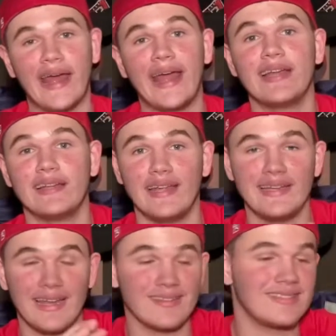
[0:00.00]
and in
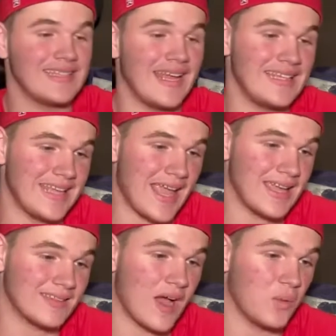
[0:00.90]

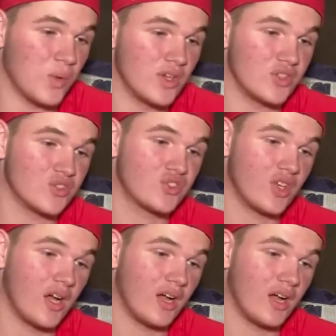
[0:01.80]
1988 that was